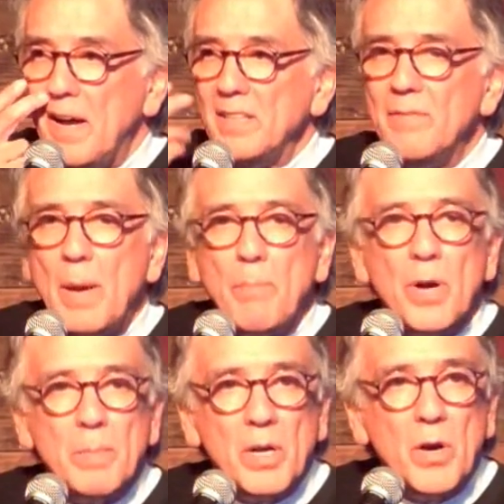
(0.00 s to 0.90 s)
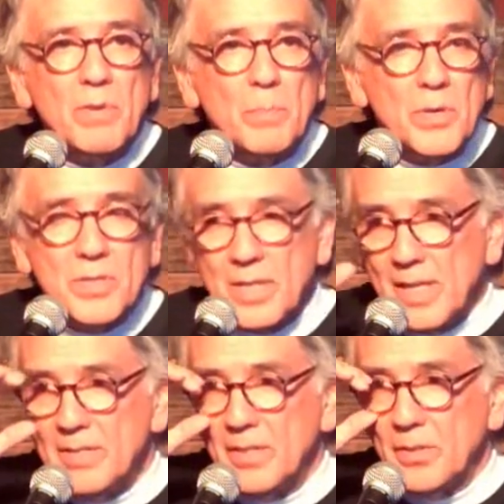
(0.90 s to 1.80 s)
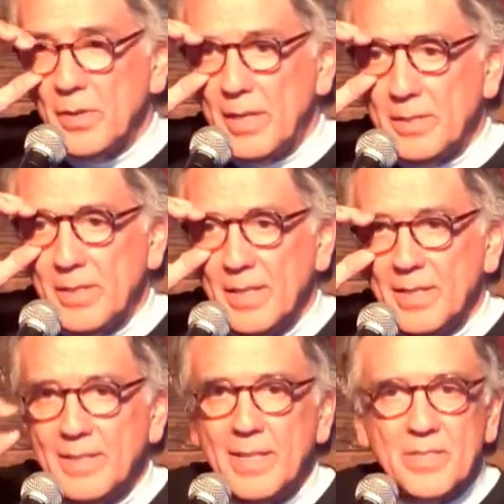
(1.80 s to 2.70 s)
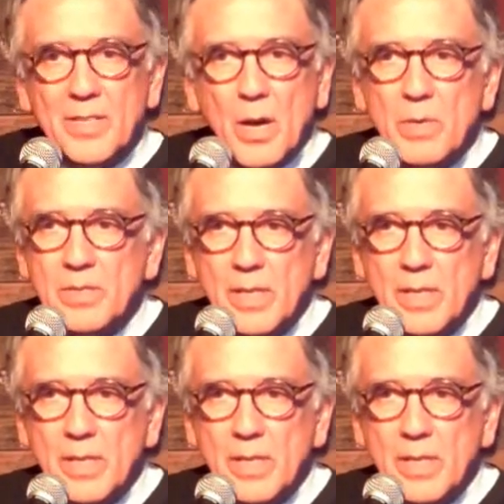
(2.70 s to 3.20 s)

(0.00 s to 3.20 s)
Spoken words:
I love that part about over-personalizing threats. Doesn't it always